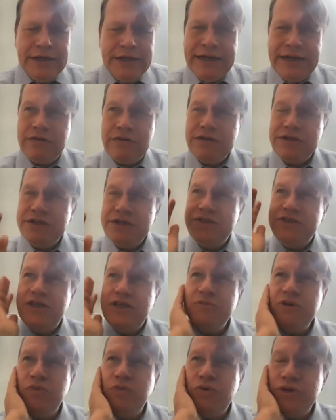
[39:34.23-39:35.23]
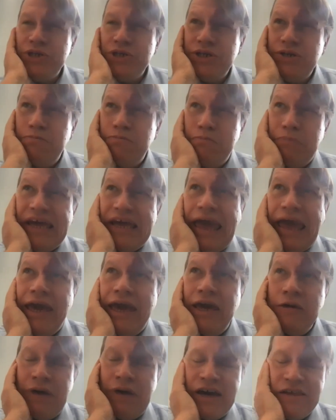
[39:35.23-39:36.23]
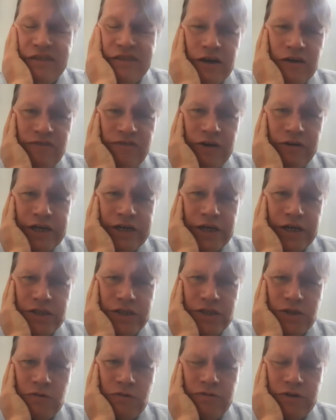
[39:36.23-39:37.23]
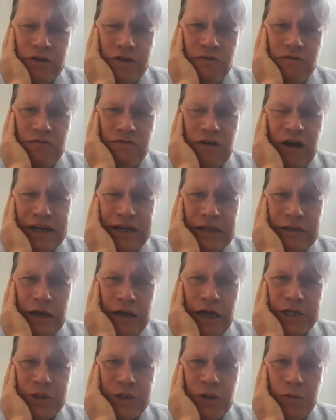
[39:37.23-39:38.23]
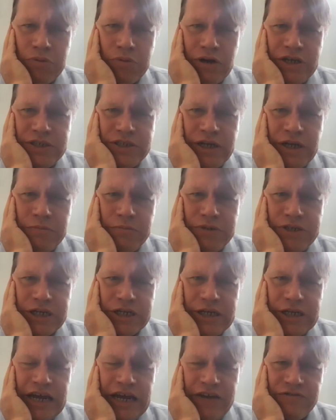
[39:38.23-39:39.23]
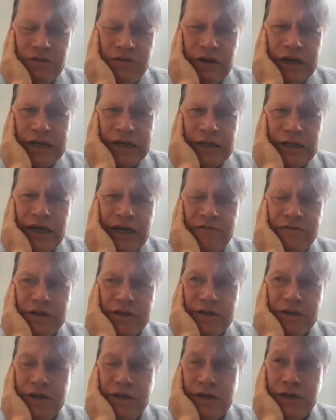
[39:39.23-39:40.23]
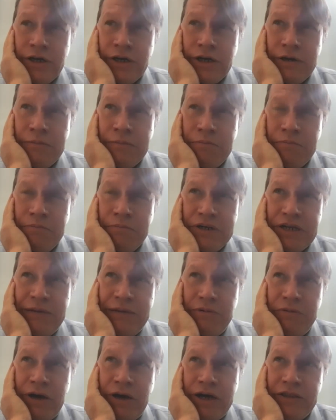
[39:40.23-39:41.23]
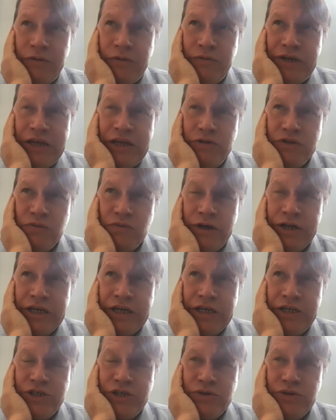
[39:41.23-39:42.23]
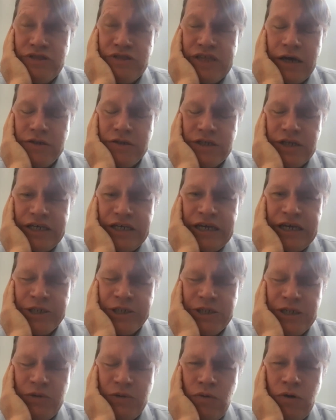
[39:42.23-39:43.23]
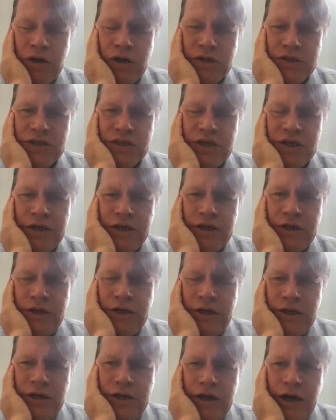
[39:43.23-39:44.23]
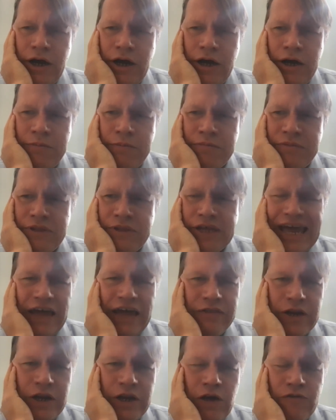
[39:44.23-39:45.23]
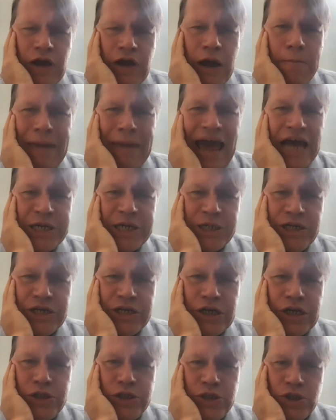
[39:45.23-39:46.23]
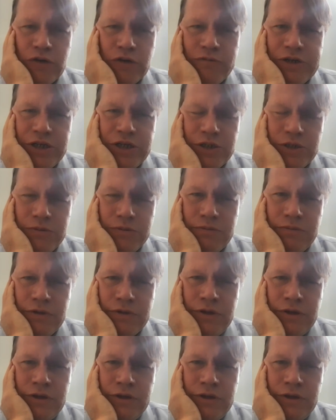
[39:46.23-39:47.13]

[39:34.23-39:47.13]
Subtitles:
Now, W. Bush became, I think, a very conservative ideological president, particularly after 9/11. But keep in mind that when he was running in 2000, he actually was the candidate of compassionate conservatism.